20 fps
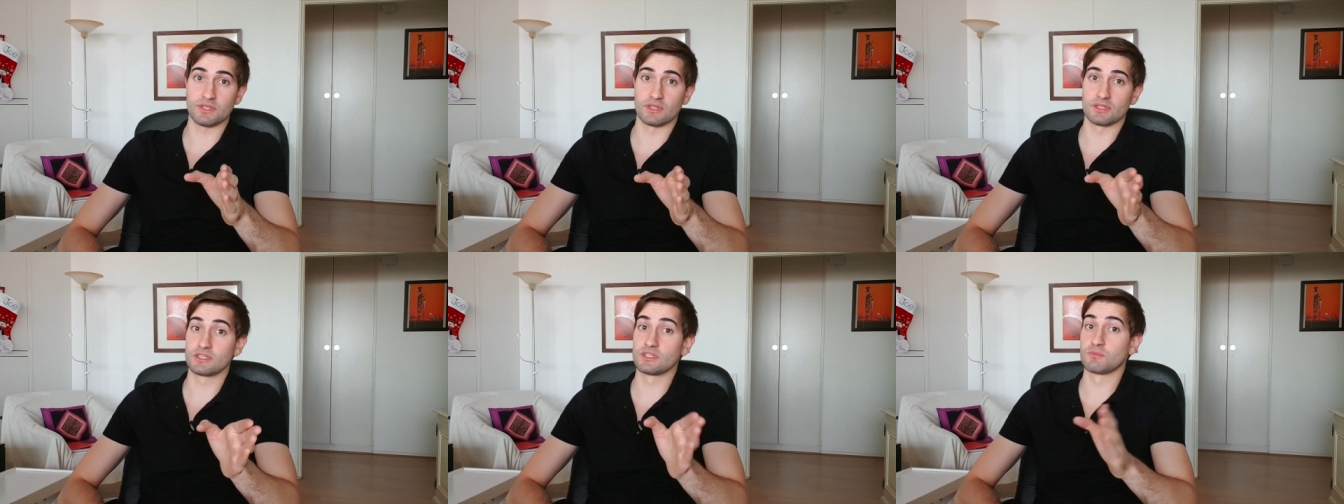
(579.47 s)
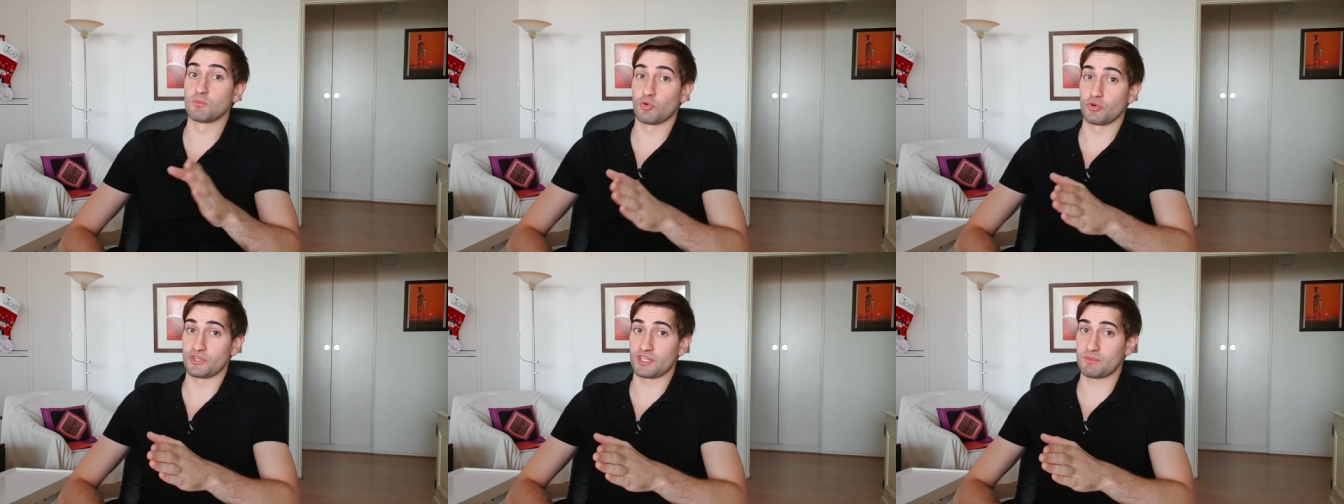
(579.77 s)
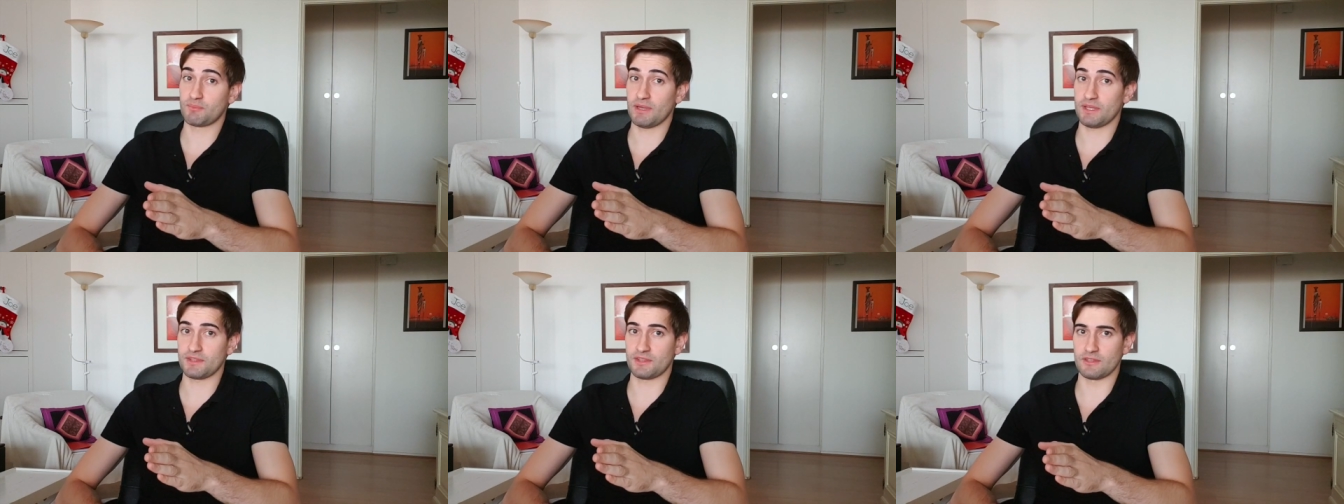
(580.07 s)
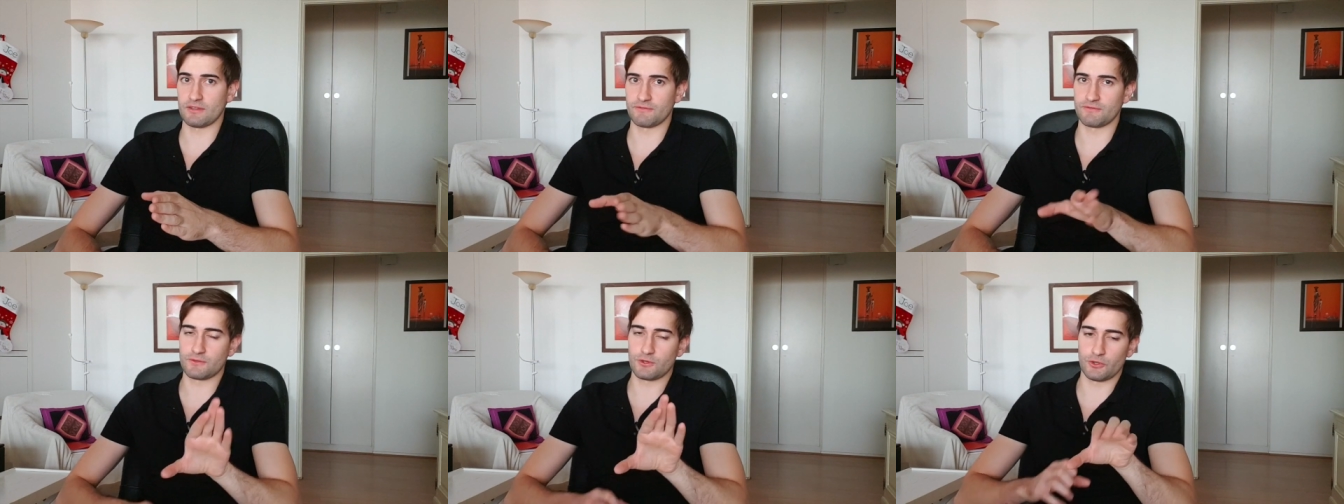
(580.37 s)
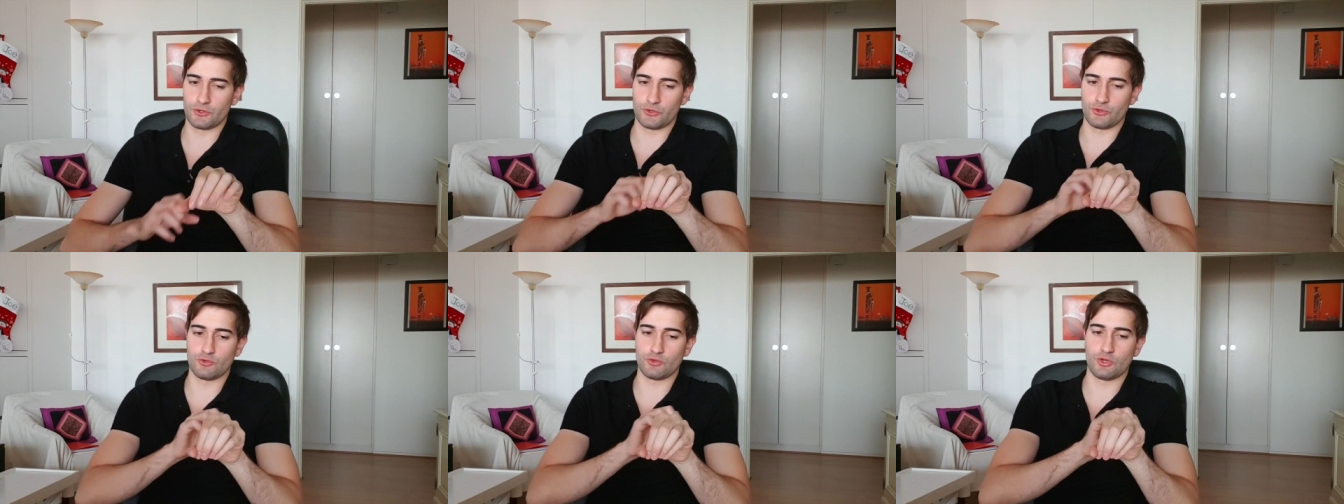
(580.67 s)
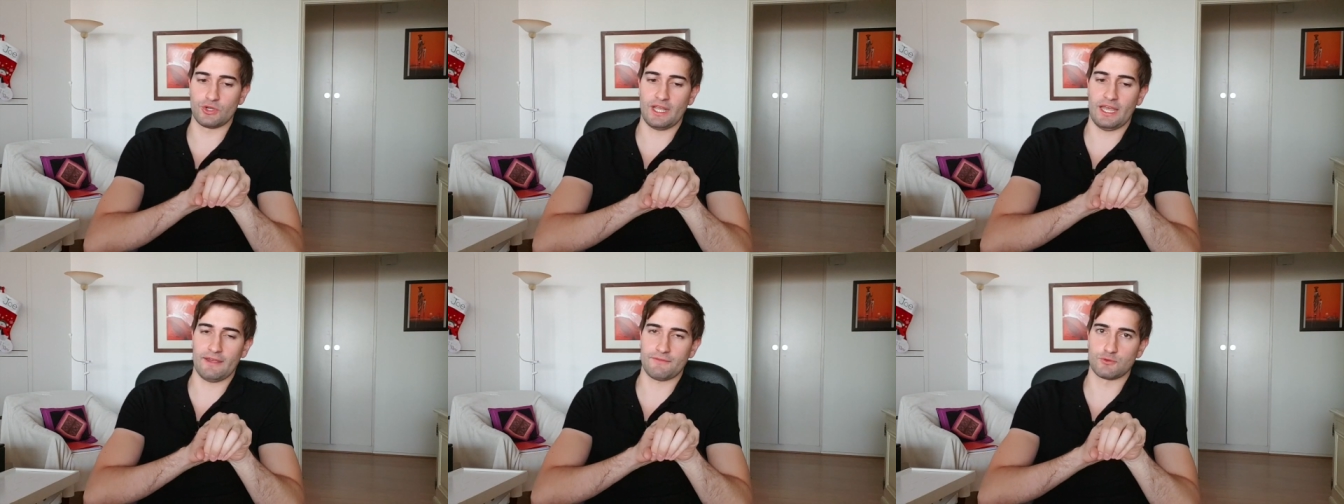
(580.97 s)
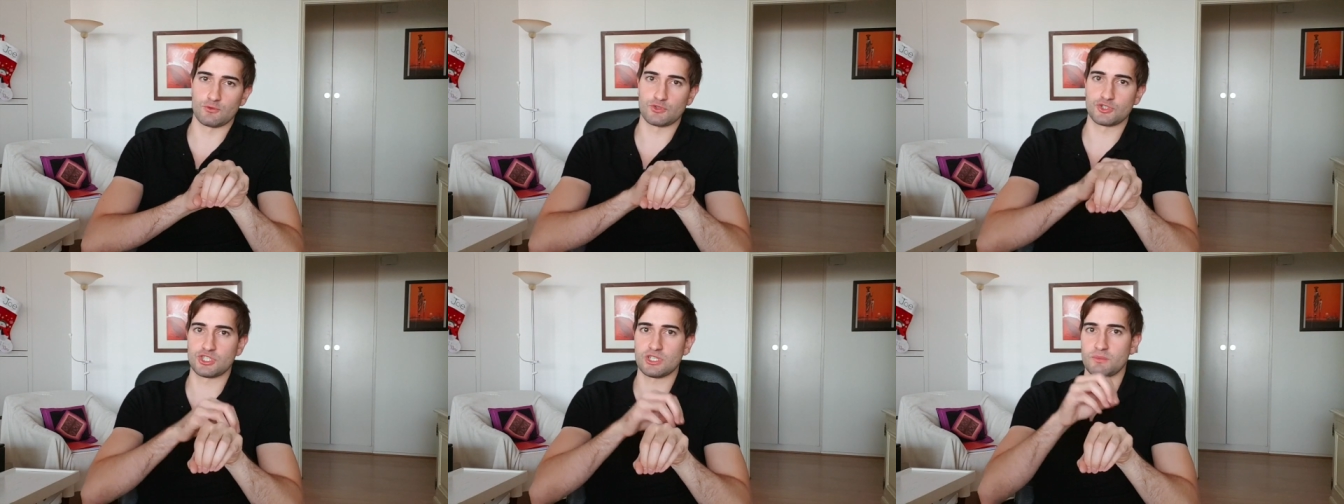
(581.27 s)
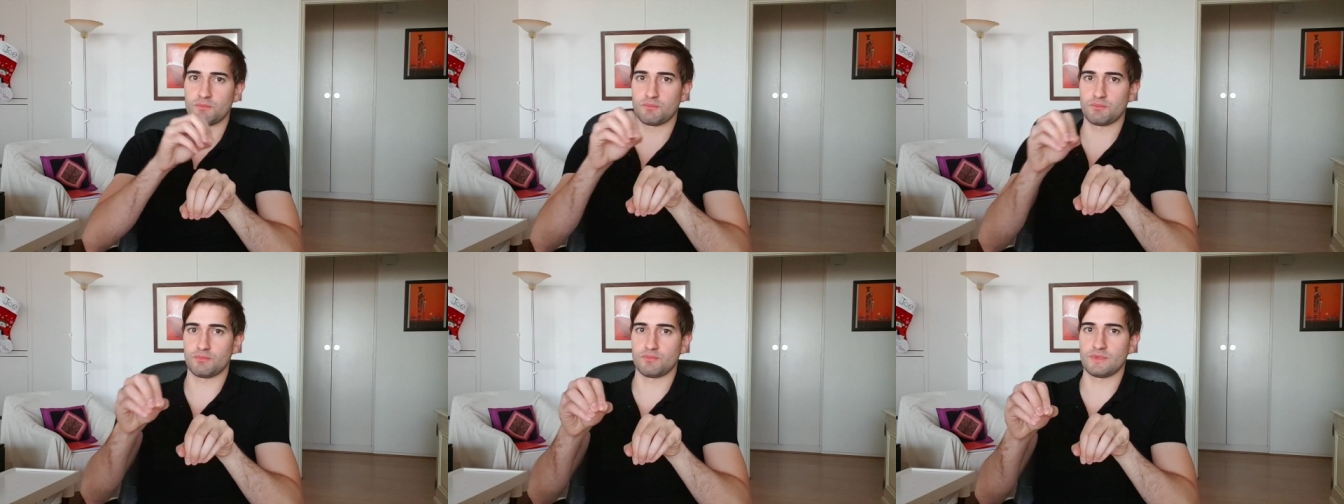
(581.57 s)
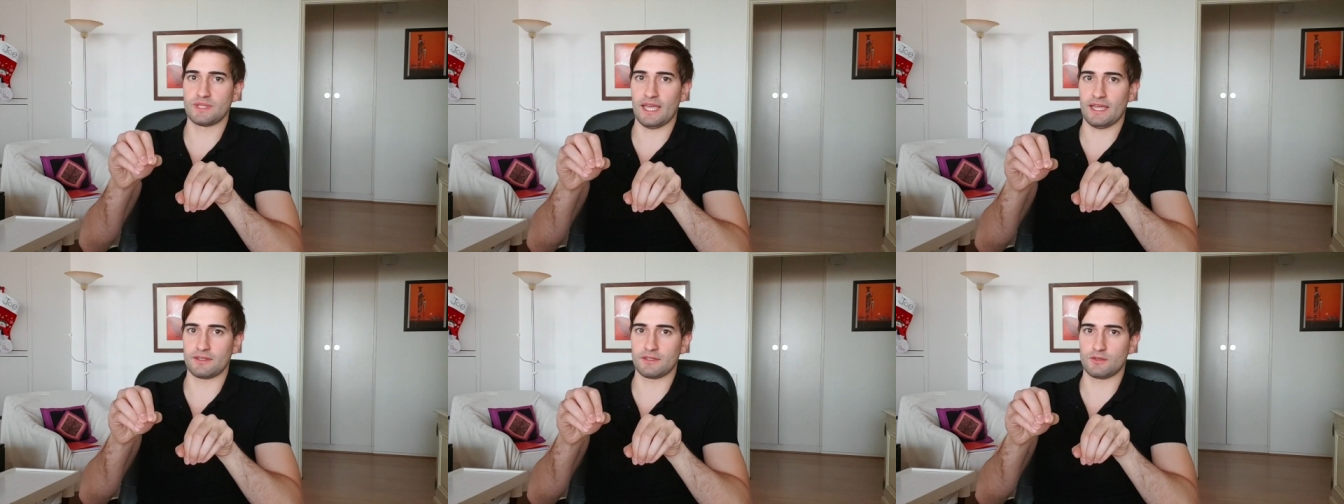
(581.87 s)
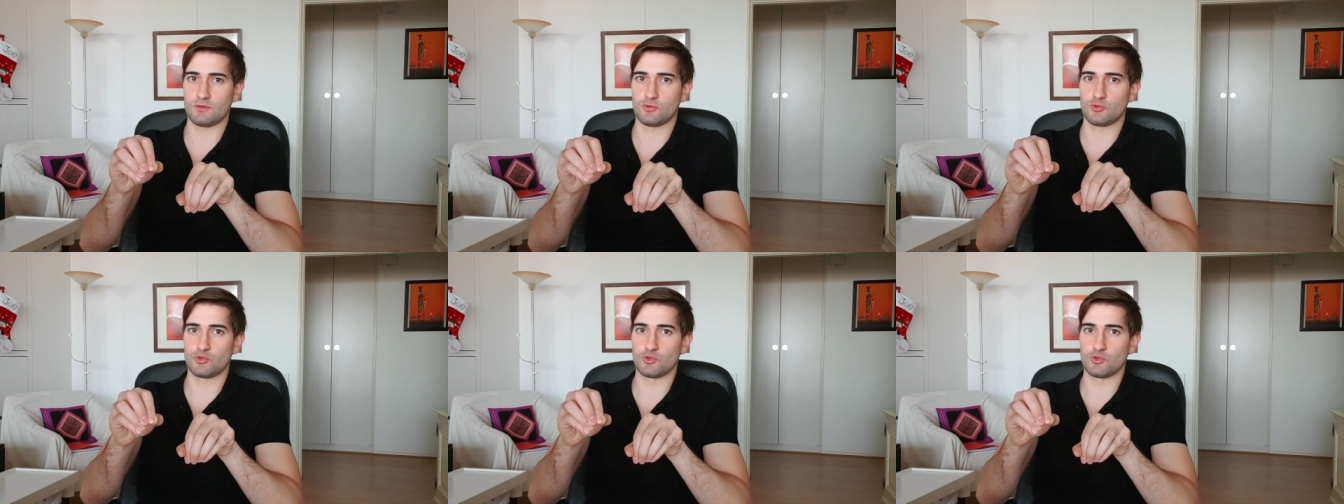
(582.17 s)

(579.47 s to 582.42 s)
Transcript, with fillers: be a little more expensive because you're going to have to ship that